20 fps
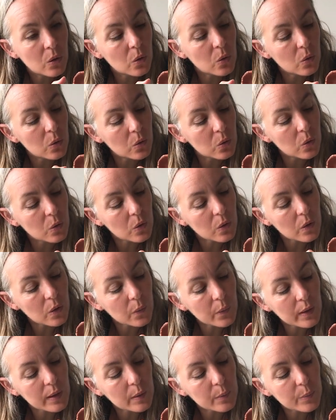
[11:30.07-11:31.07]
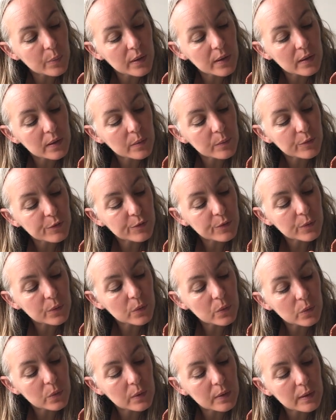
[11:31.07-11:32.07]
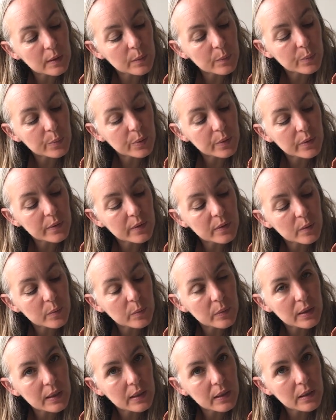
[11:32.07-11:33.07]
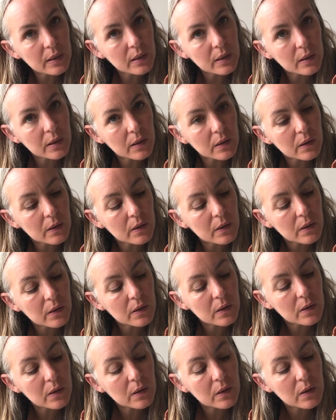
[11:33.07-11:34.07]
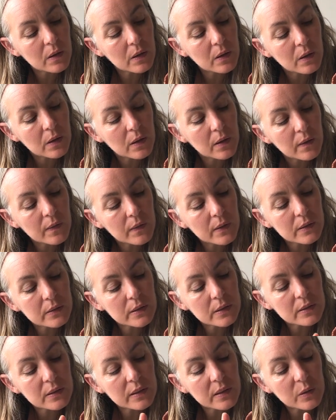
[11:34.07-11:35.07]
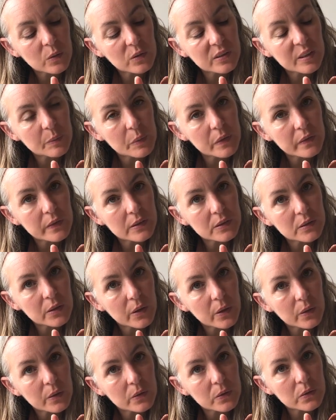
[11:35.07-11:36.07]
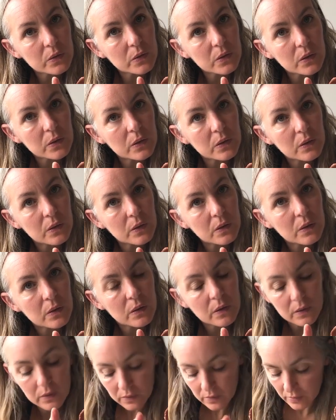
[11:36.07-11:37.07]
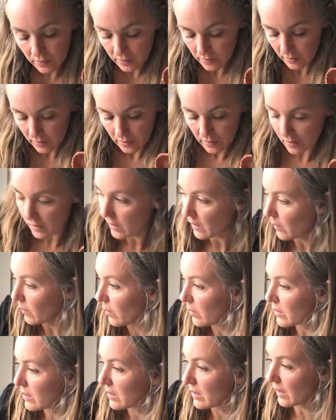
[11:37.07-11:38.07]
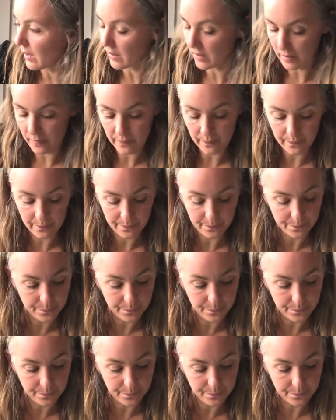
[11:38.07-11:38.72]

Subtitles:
Or are we going to bring them forward and put them here? This is the little tip of his nose. We'll stick them